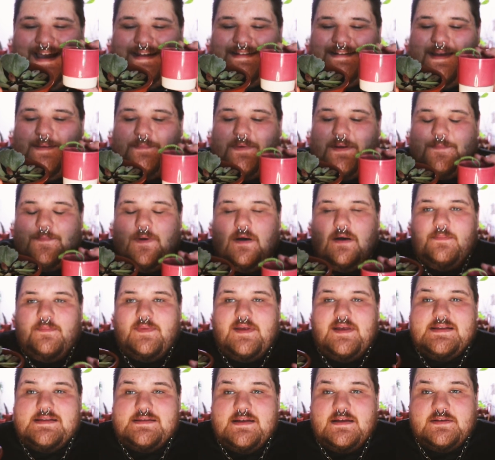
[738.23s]
And I'm going to pop
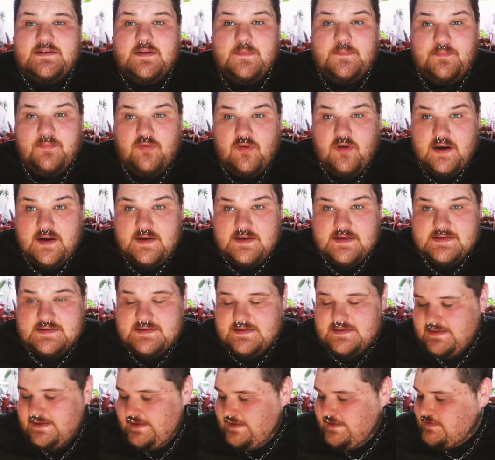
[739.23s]
these under
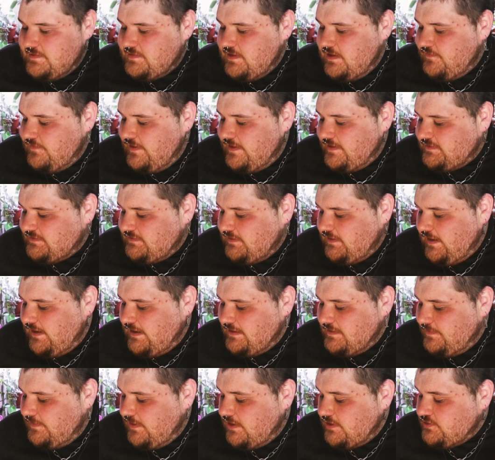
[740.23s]
bright indirect
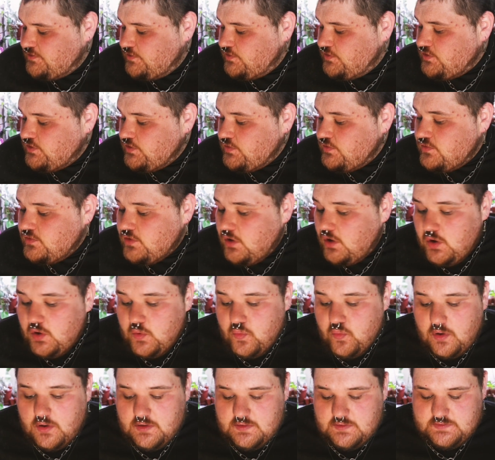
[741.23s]
light because you do not
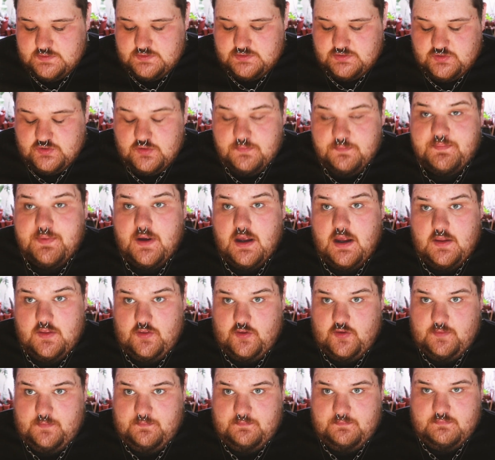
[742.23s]
want to
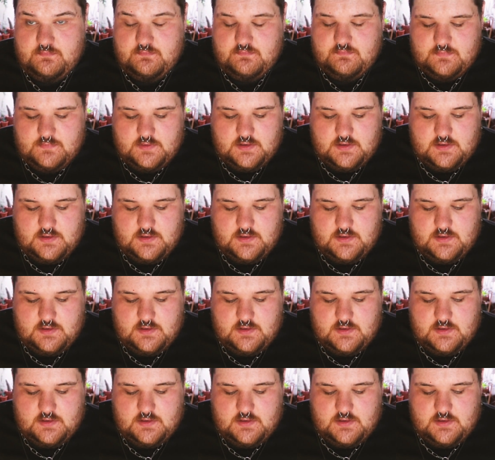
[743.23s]
burn them.